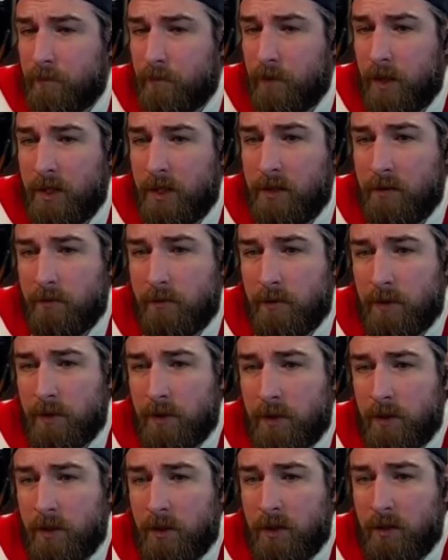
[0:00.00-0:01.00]
right? Go
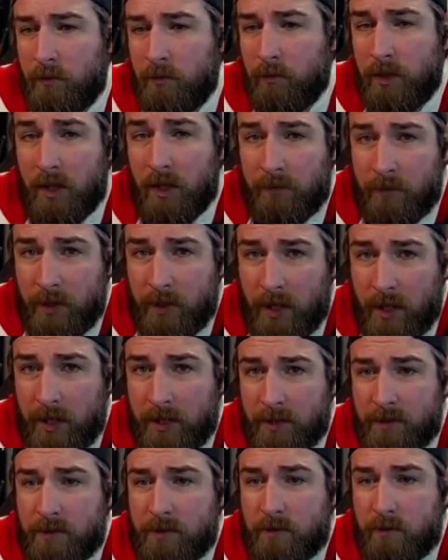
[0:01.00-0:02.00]
uh, we love you
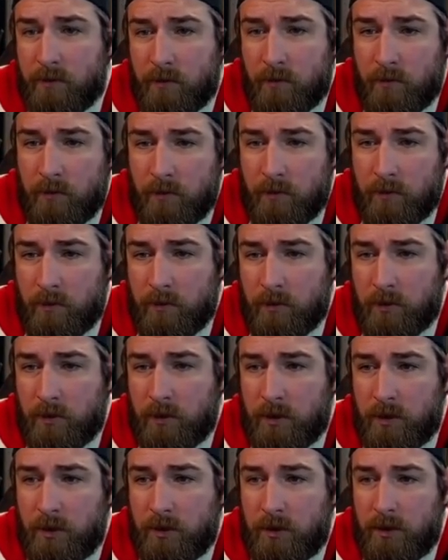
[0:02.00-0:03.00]
guys.
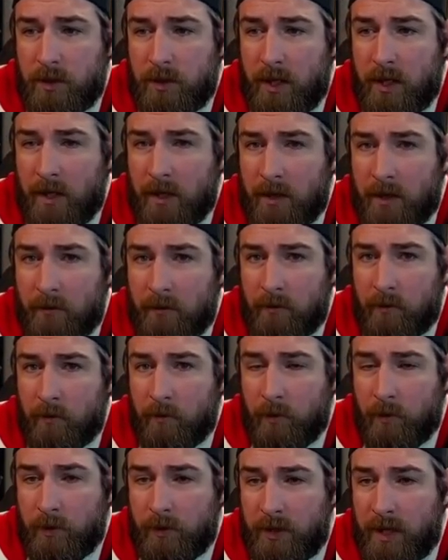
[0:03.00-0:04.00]
Yeah,
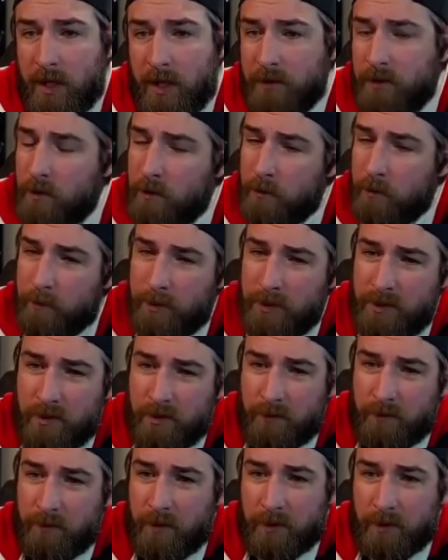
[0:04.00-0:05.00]
we, yeah. Don't please
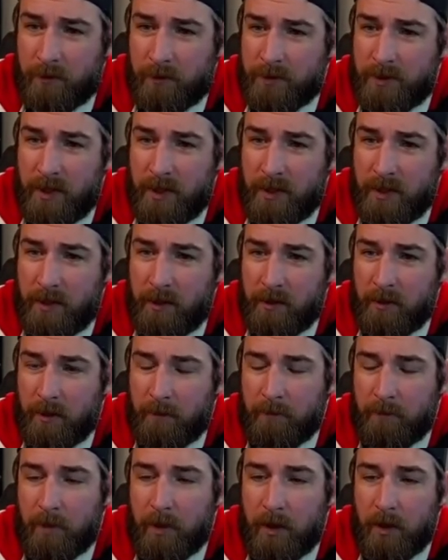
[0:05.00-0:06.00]
don't fuck the retaliator
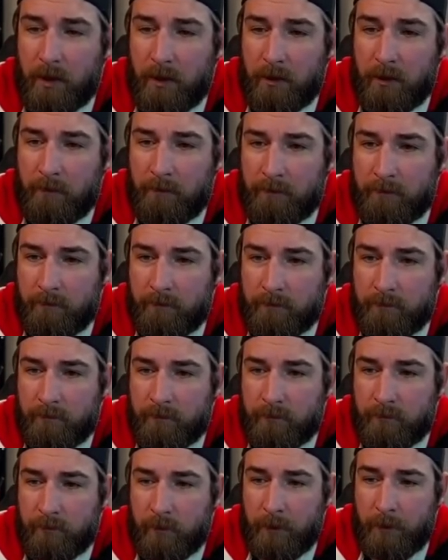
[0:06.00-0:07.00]
up. Um,
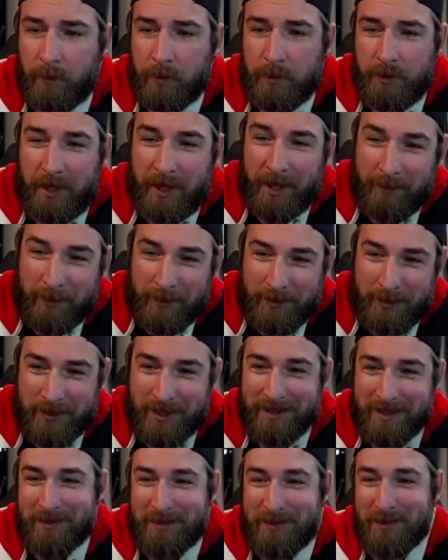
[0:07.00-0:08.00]
we appreciate what you
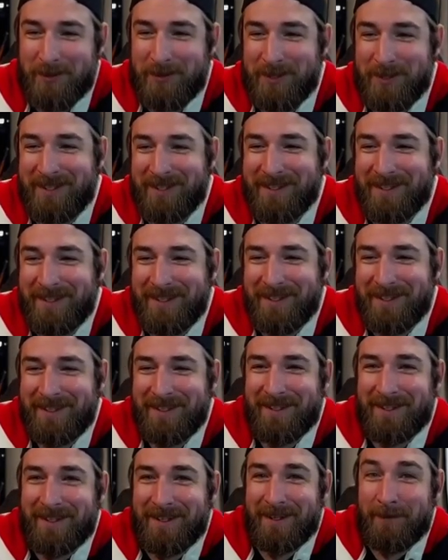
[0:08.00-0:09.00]
guys are doing.
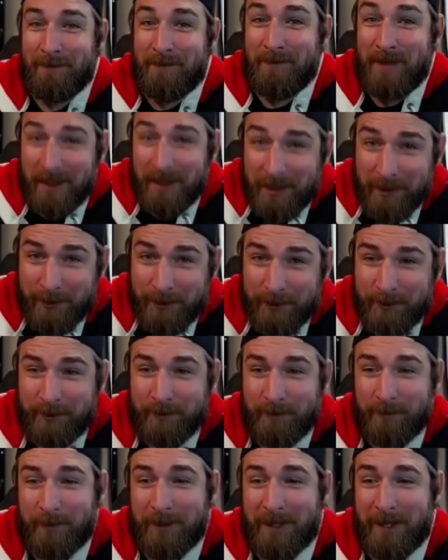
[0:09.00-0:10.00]
Uh, thank you
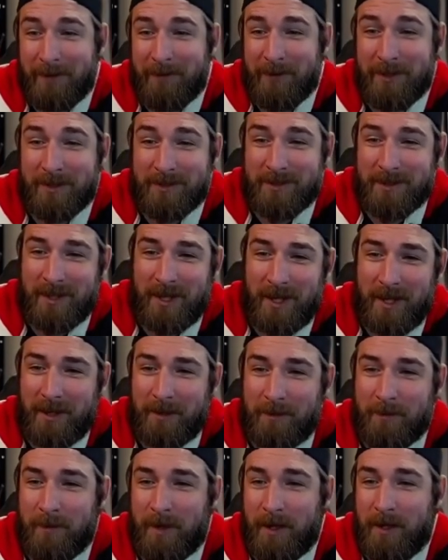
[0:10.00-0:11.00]
for giving us a
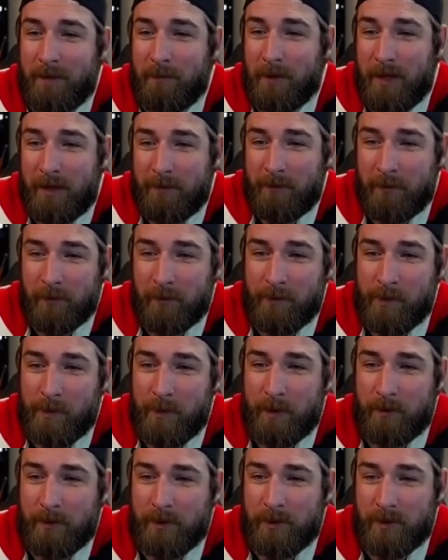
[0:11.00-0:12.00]
game and a platform to
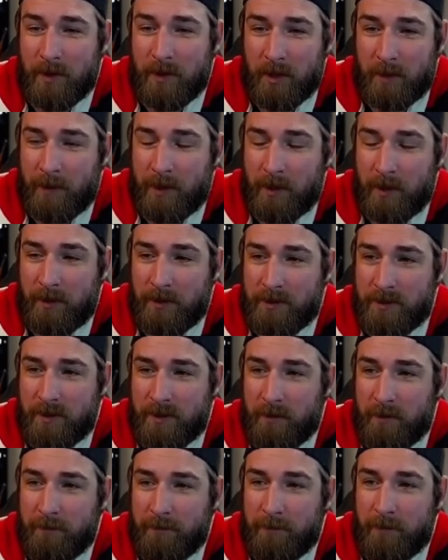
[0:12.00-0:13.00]
be able to talk about all this
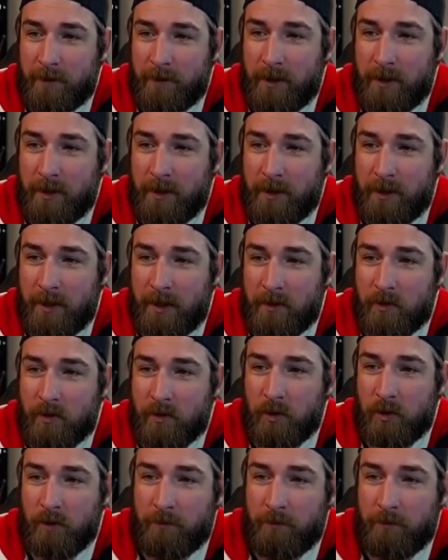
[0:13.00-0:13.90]
stuff uh, and sort of